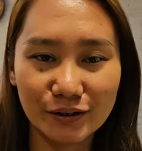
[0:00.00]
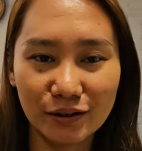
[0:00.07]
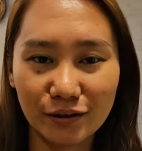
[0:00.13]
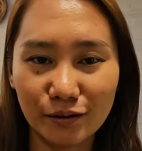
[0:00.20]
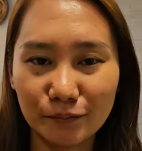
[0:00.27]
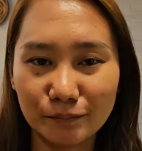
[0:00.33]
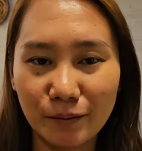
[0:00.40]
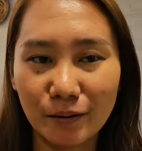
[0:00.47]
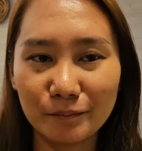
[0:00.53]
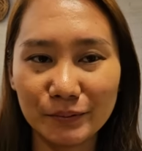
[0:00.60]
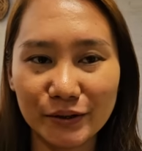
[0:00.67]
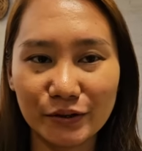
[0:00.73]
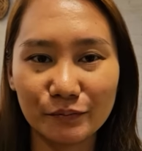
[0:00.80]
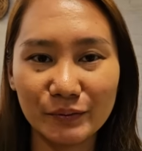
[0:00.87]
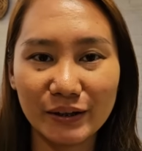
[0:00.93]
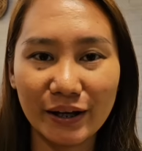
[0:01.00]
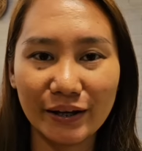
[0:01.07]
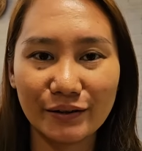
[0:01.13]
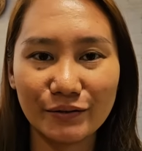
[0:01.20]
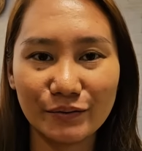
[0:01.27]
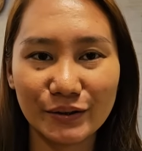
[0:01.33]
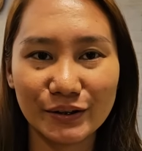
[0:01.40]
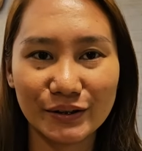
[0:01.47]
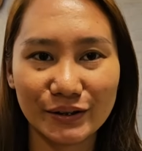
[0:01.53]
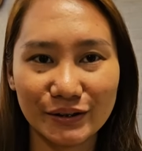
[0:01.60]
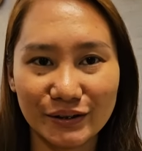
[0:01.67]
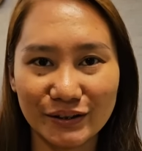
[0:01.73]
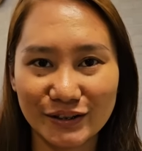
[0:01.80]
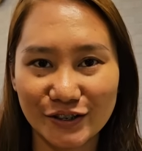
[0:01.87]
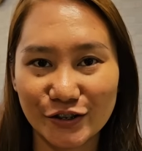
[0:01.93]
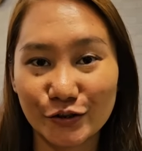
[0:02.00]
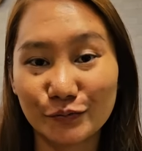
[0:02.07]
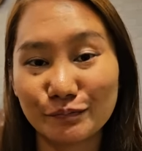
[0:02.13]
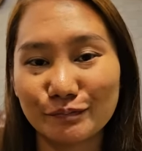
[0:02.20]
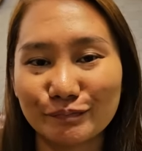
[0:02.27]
The pompano filet with the soup.